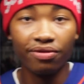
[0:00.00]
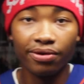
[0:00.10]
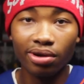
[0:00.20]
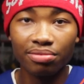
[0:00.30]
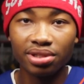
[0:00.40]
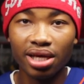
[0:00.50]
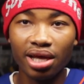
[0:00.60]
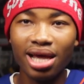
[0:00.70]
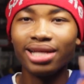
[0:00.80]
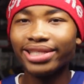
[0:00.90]
You feel what I'm
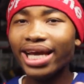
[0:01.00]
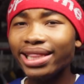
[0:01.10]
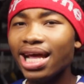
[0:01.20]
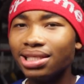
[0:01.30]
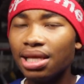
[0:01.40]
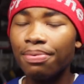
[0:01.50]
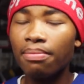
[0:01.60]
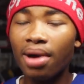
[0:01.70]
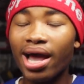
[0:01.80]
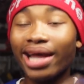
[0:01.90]
saying? Take that tip
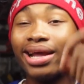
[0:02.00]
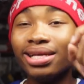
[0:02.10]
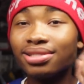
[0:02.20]
in mind.